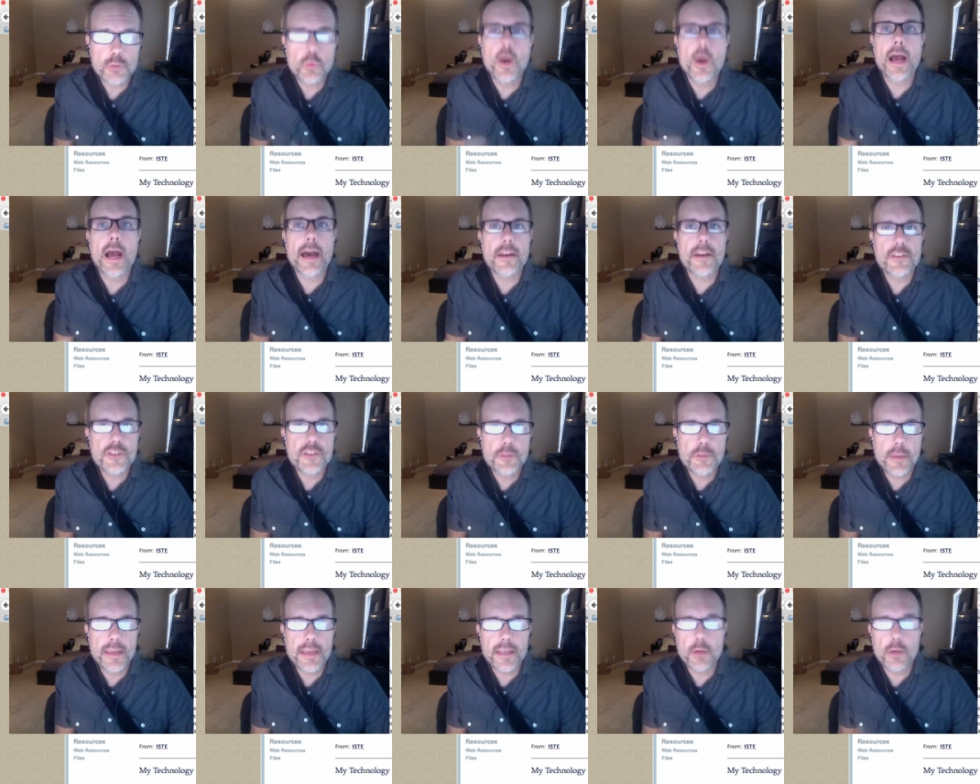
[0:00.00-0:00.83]
Well, how did
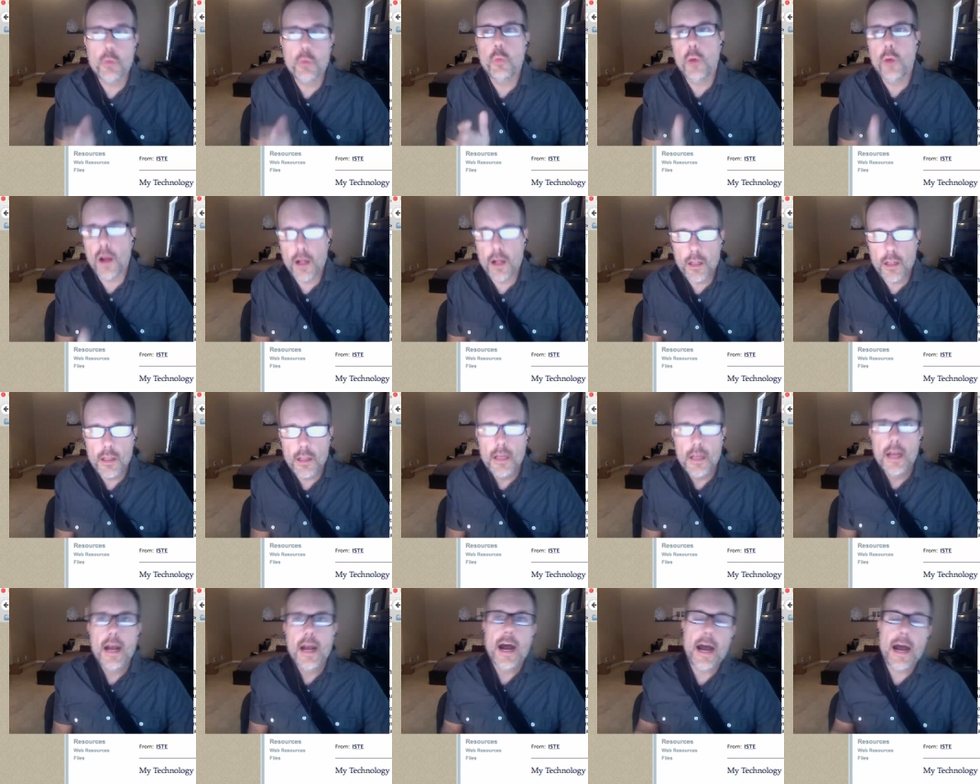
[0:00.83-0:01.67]
you make it? Well,
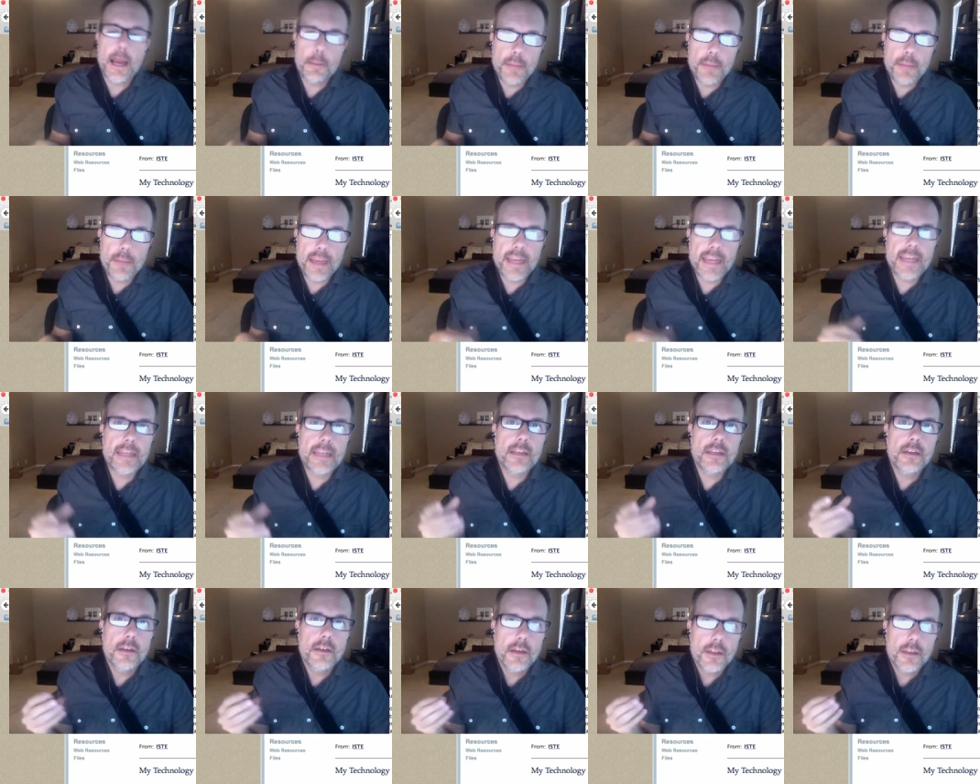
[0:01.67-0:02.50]
I
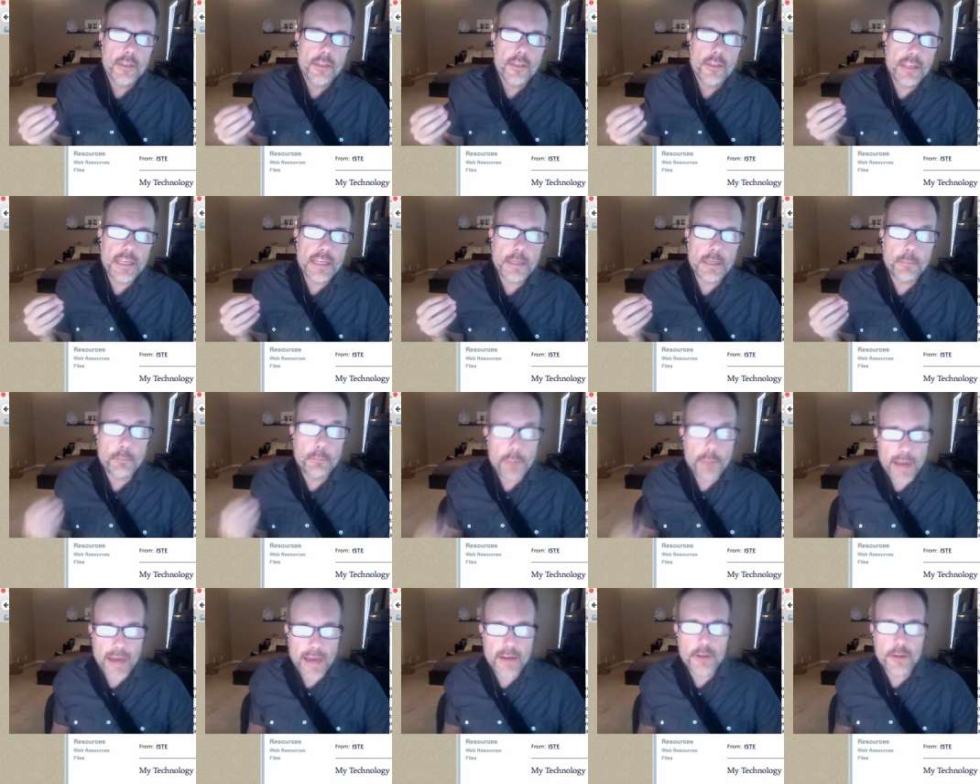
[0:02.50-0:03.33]
made the
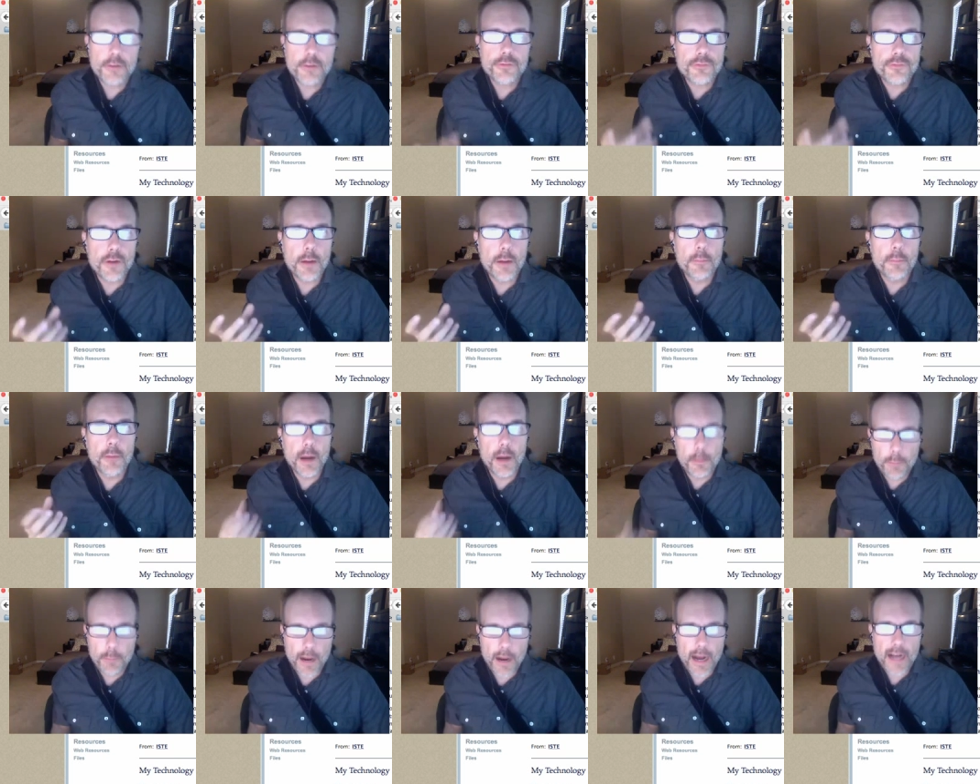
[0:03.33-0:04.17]
batter from
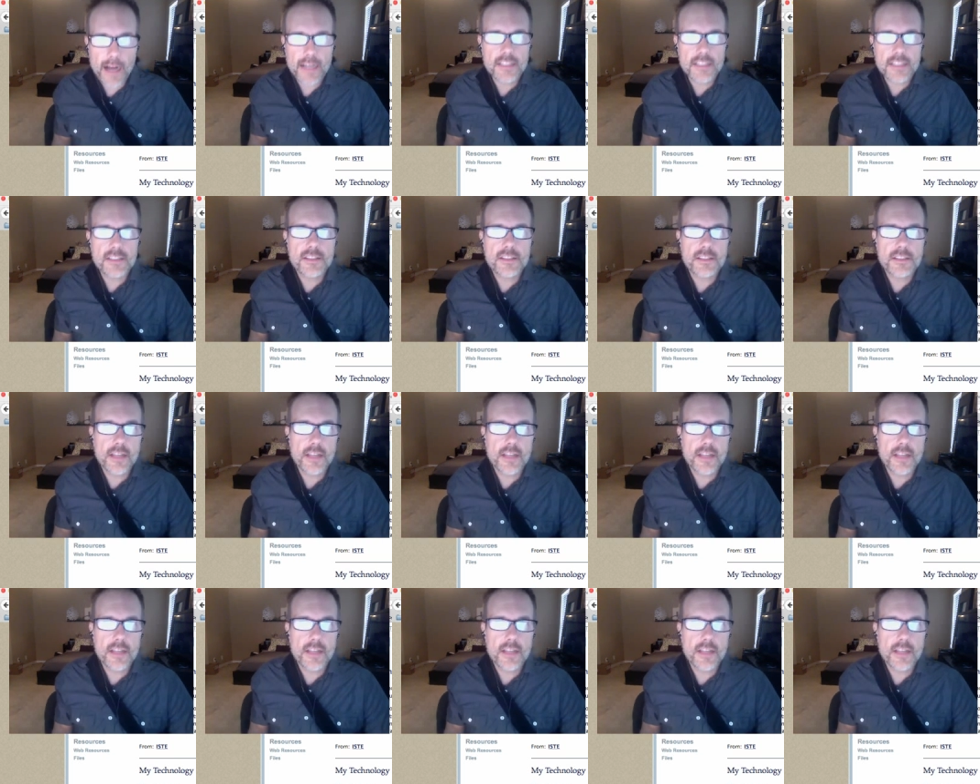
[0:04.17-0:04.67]
a box,